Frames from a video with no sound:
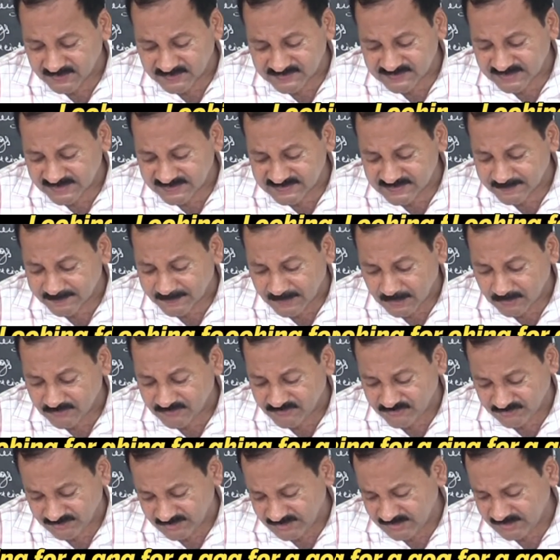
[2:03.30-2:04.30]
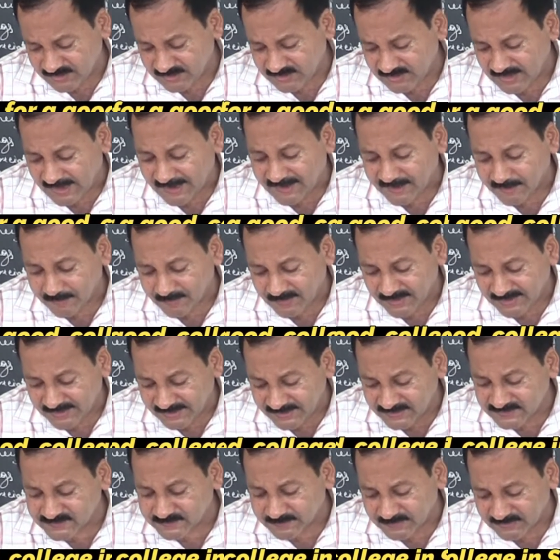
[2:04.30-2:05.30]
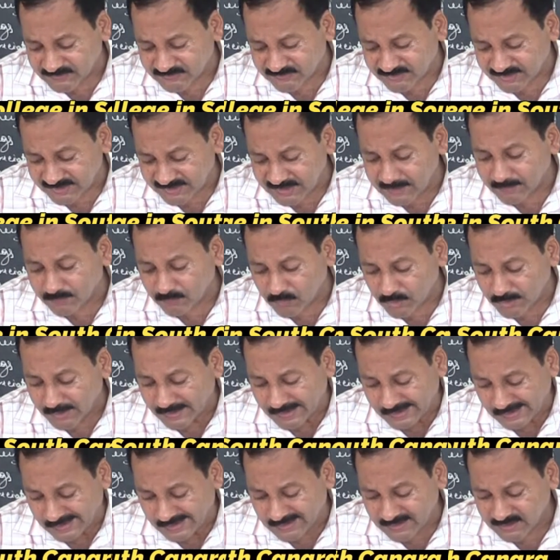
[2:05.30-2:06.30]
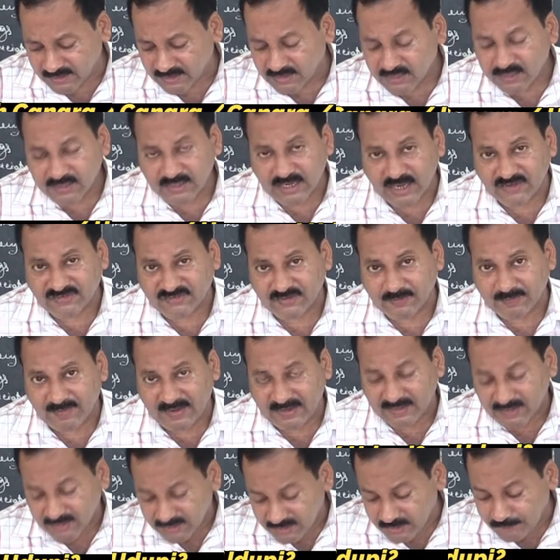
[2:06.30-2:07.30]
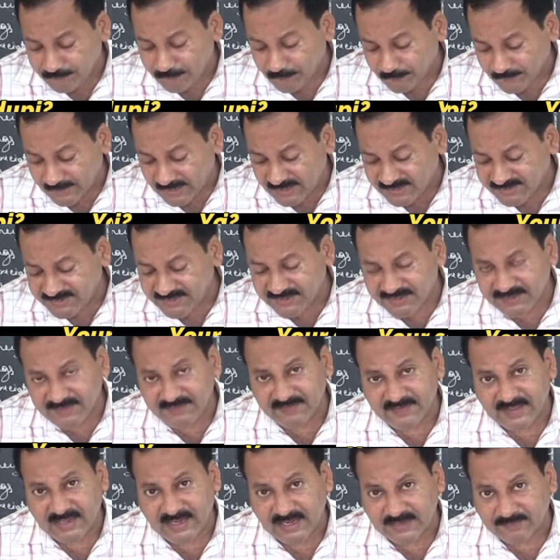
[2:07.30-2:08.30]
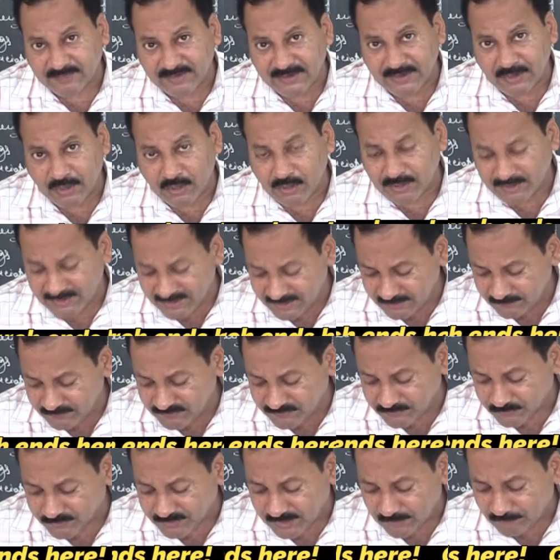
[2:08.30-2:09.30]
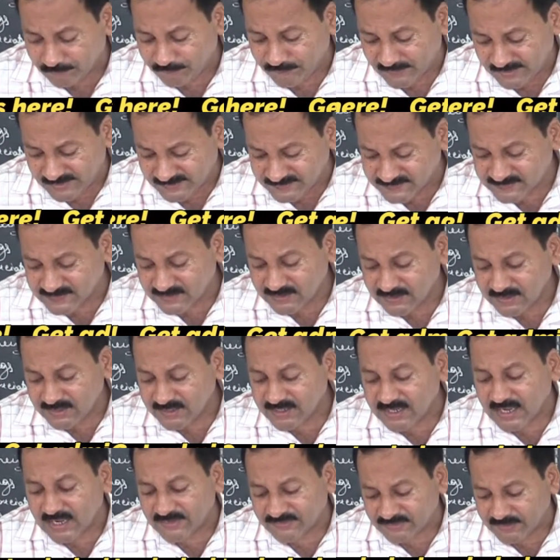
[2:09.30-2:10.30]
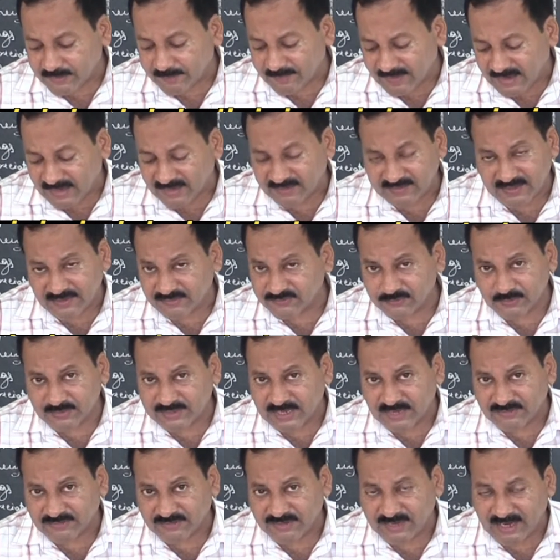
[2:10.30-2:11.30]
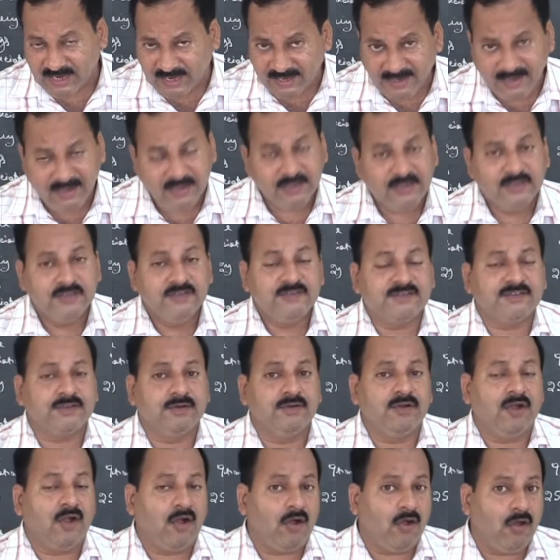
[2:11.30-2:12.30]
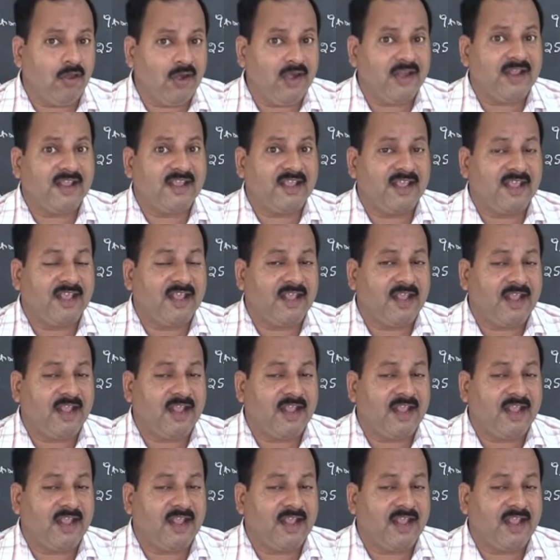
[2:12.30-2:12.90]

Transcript: there is a provision, land and buildings, machinery, motor car, cash at bank. If you write it in the liquidity order, which should come first? Cash at bank. There is no cash in hand. So all